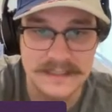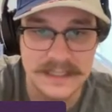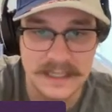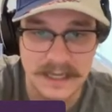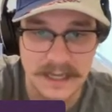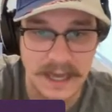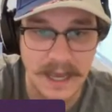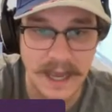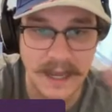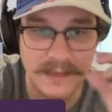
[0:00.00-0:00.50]

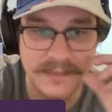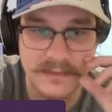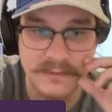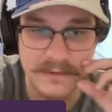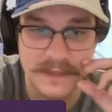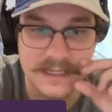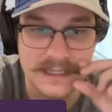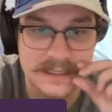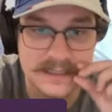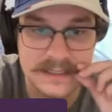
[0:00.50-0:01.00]
to high
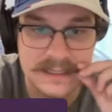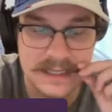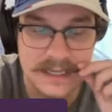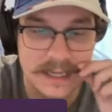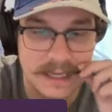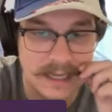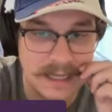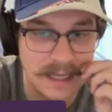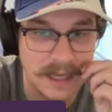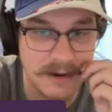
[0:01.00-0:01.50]
threes
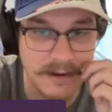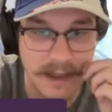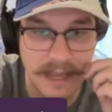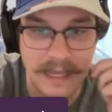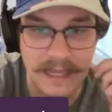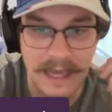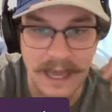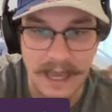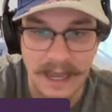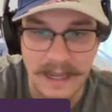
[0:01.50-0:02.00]

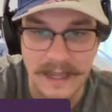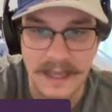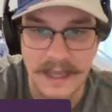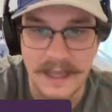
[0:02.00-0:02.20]
ERA guy.